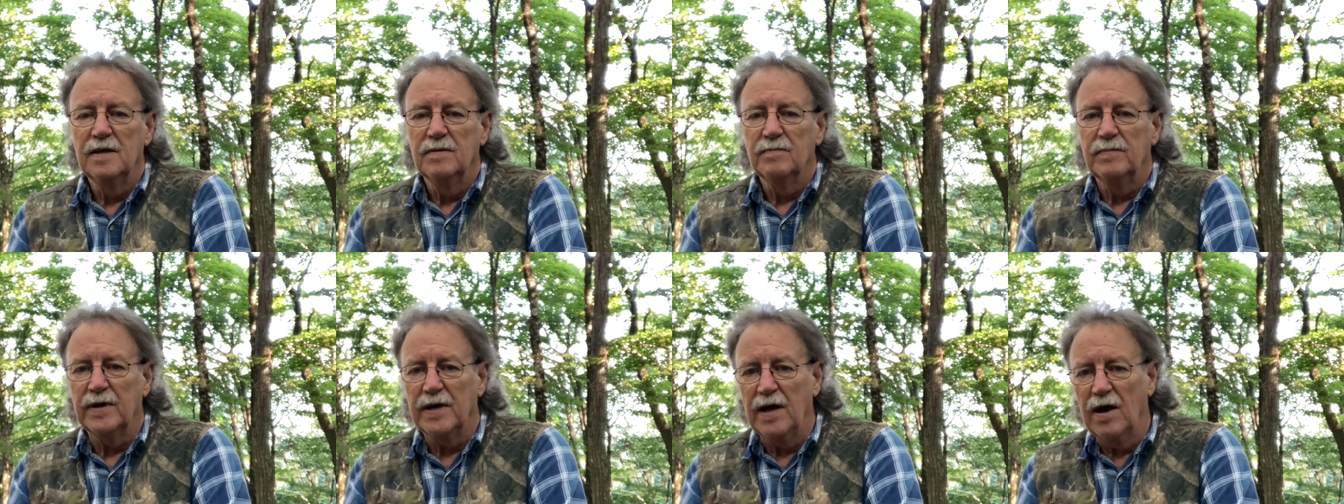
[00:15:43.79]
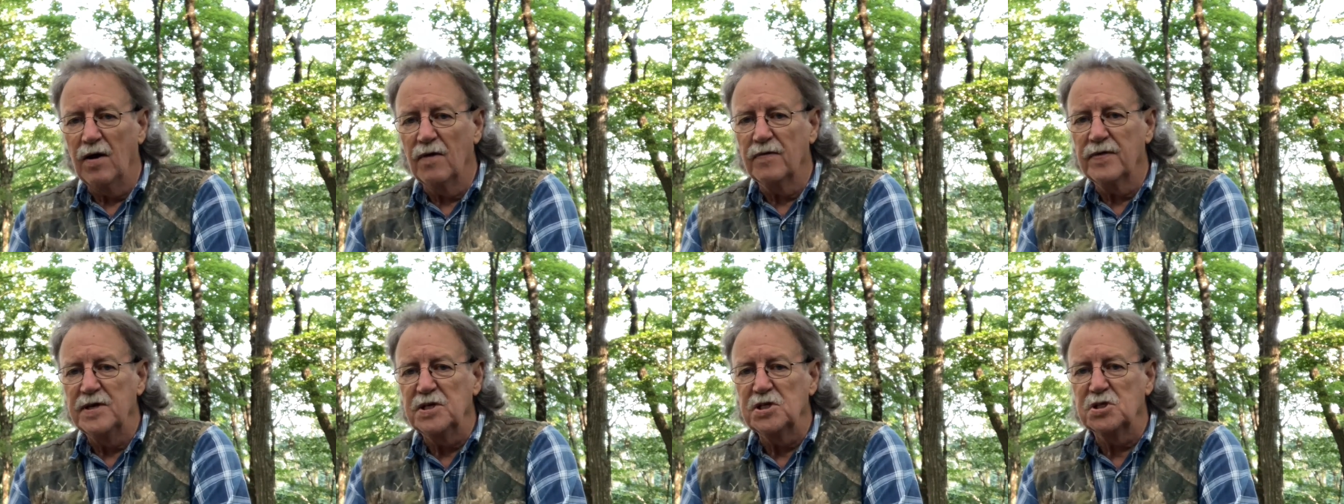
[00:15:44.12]
but
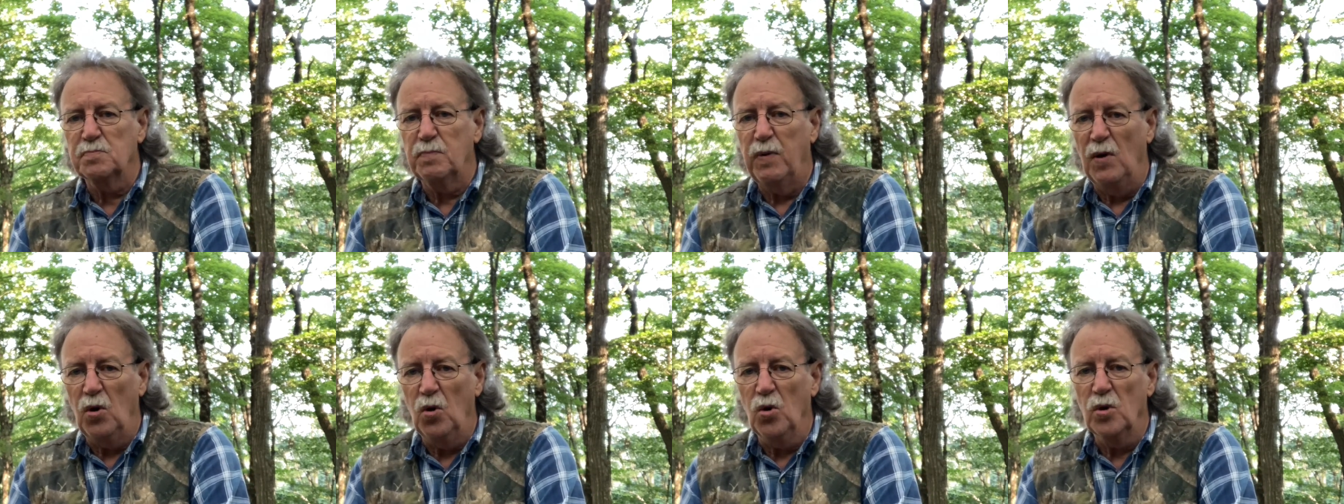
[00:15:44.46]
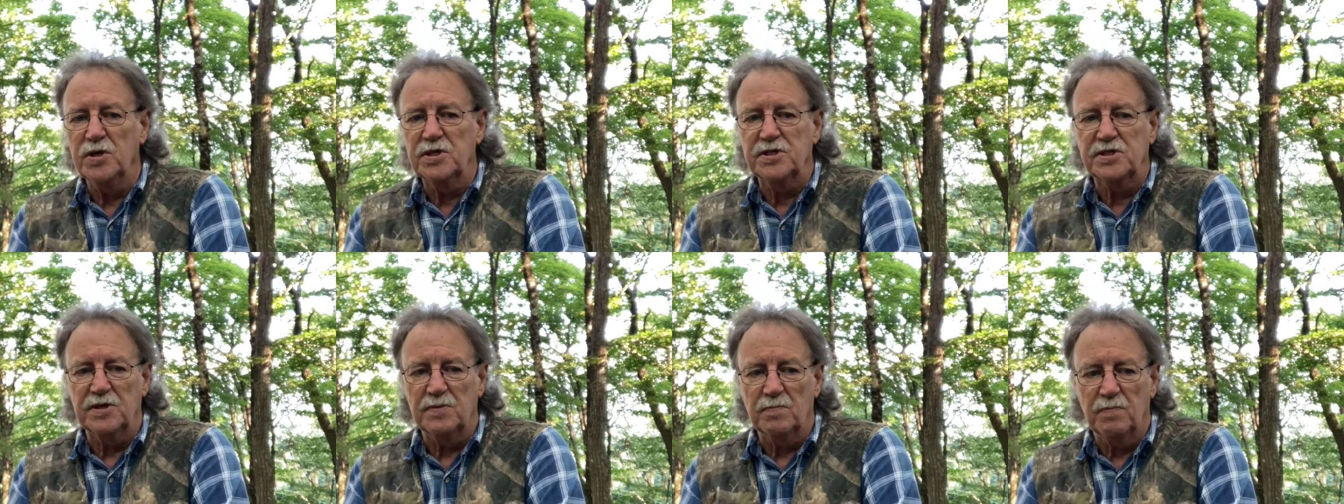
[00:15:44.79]
all these
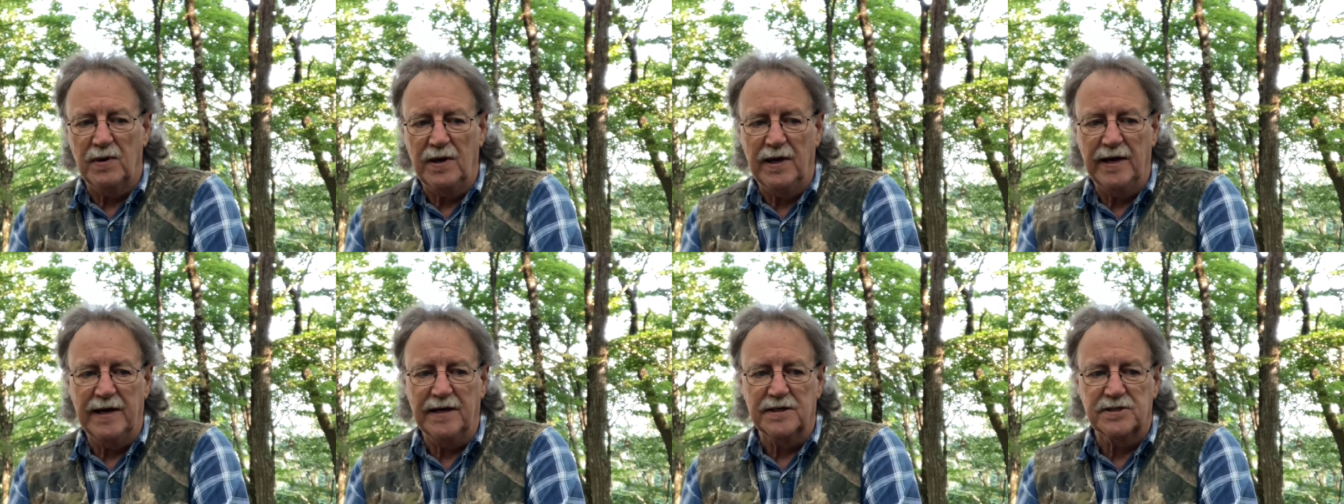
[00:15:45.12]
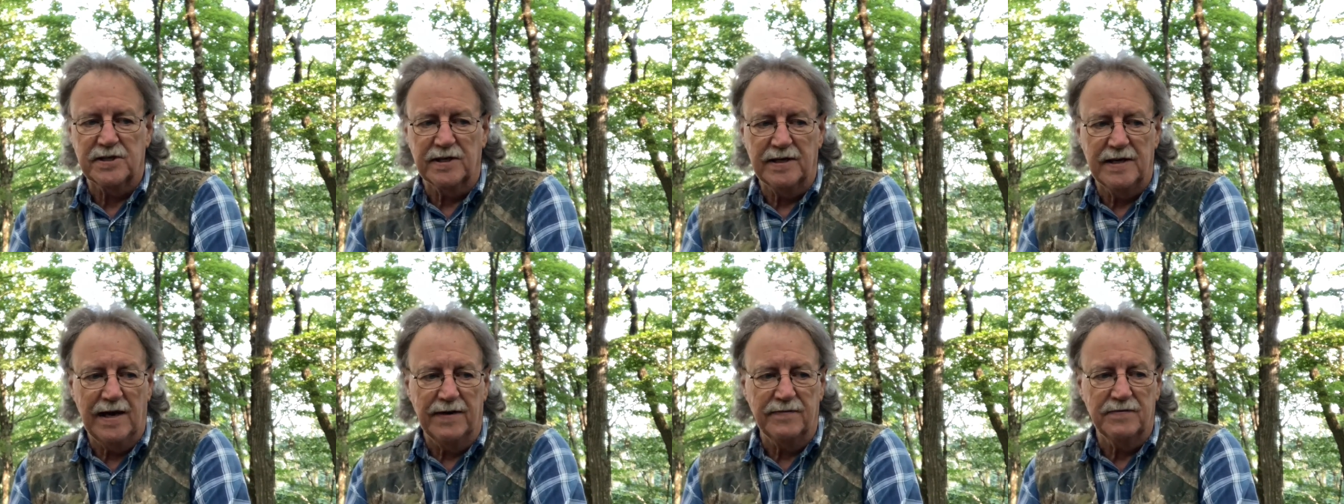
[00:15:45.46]
poison plants
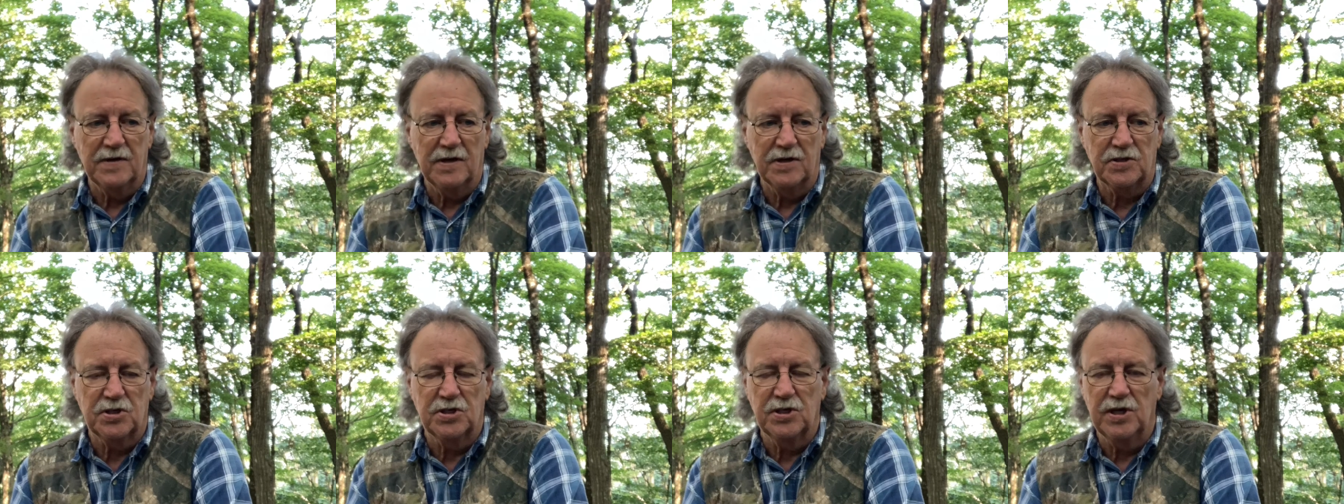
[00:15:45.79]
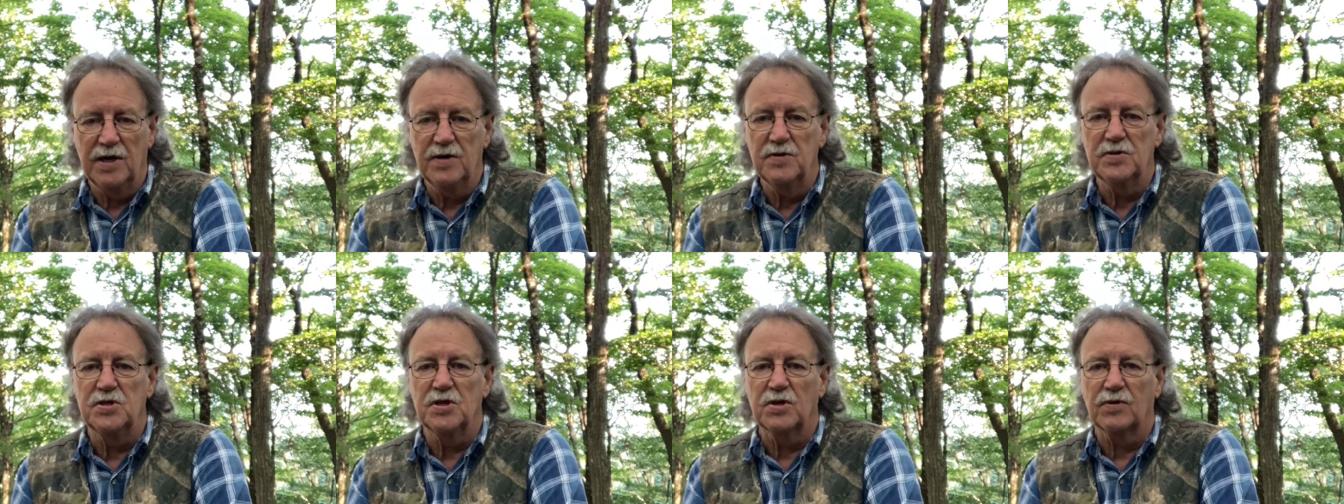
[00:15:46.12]
that I've just
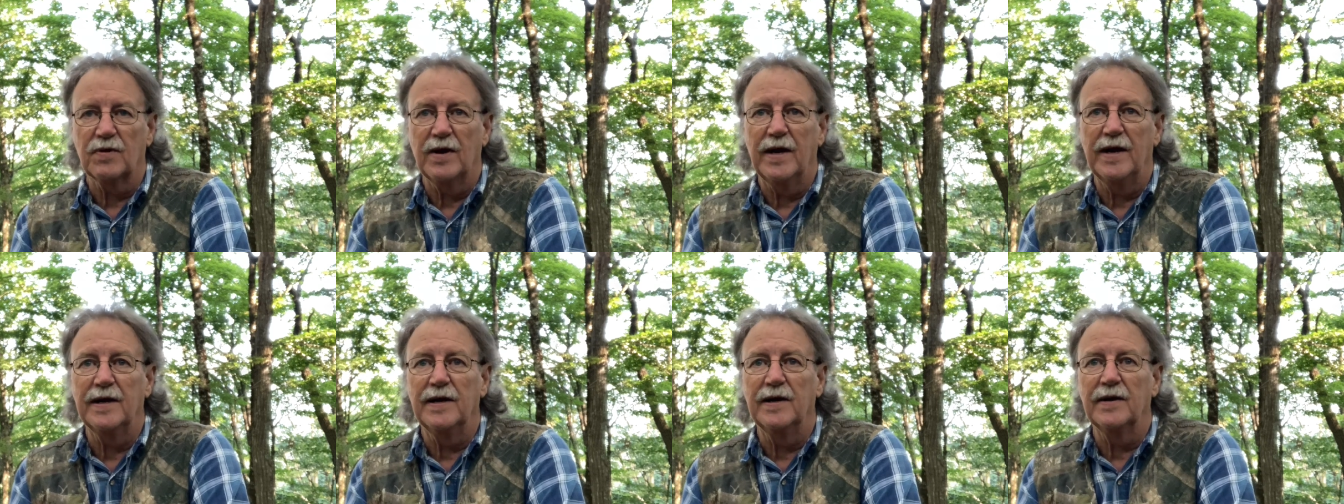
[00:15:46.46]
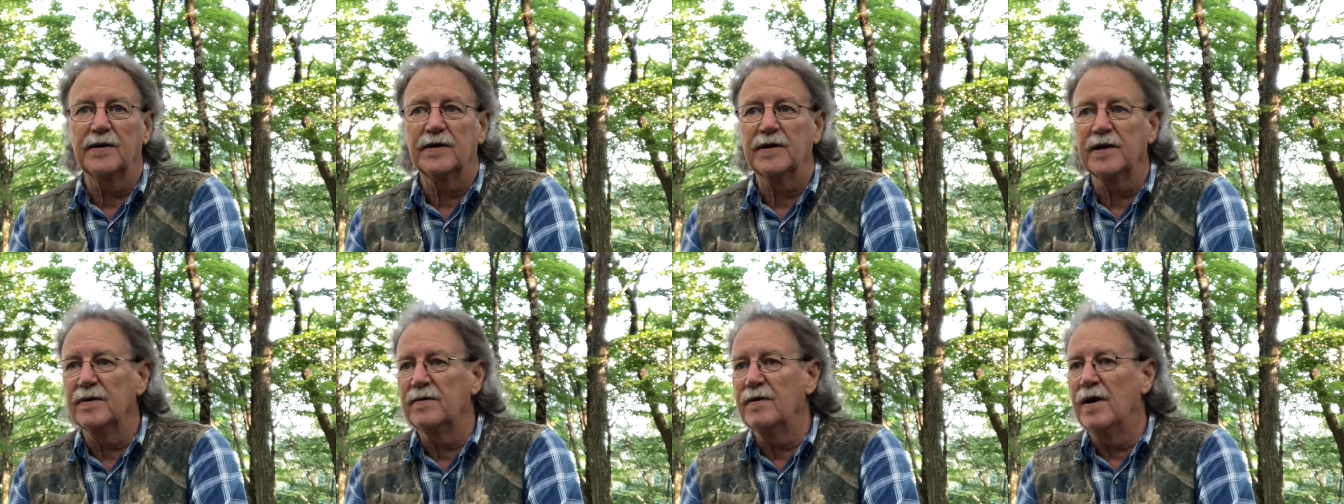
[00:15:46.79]
showed you right
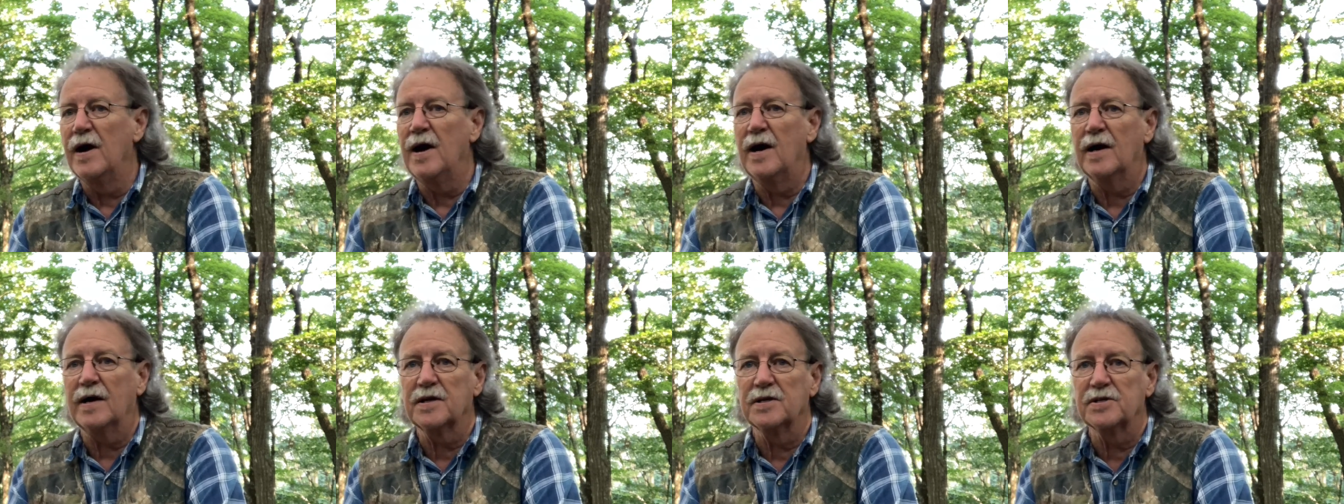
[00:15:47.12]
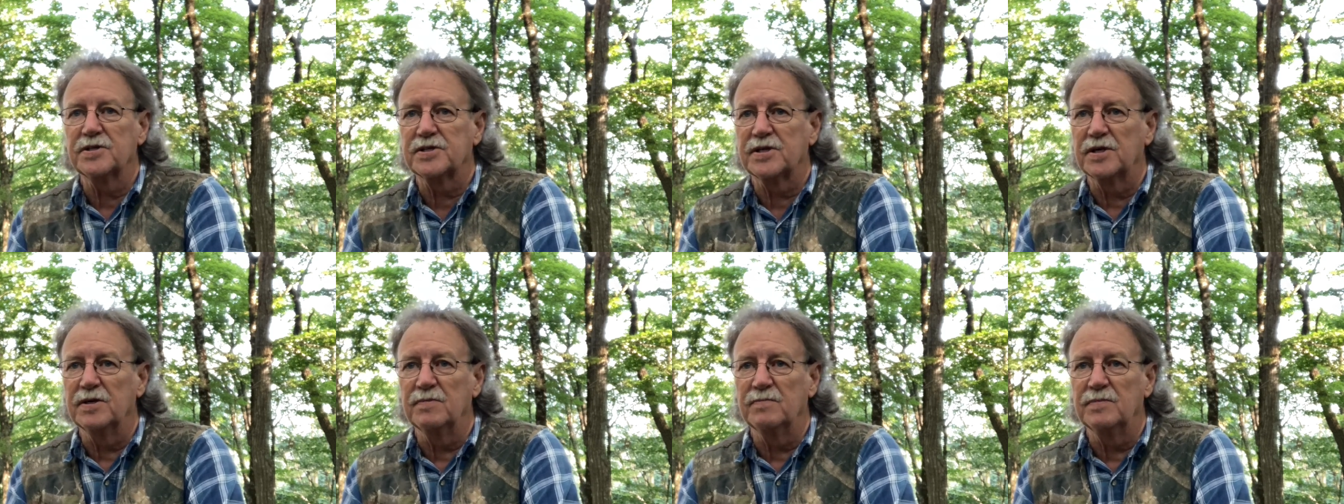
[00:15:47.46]
here, do not
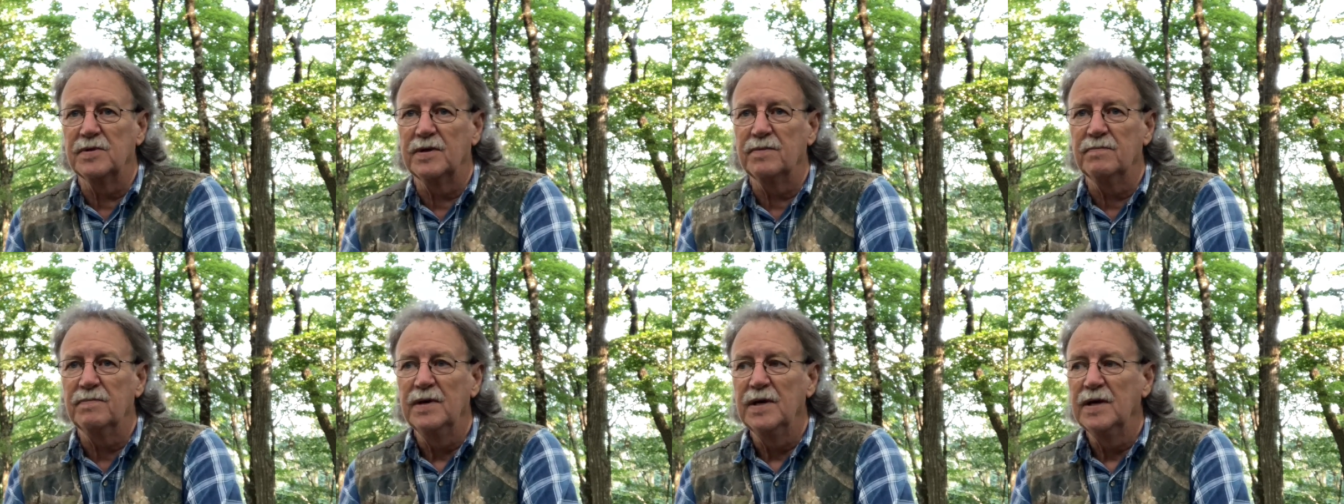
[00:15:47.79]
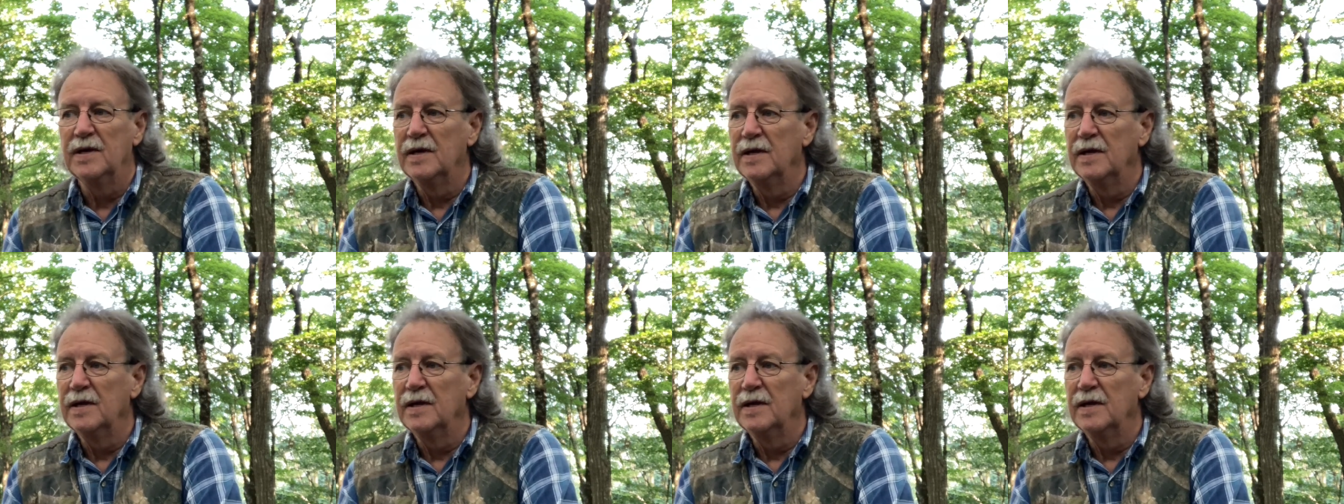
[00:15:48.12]
consume them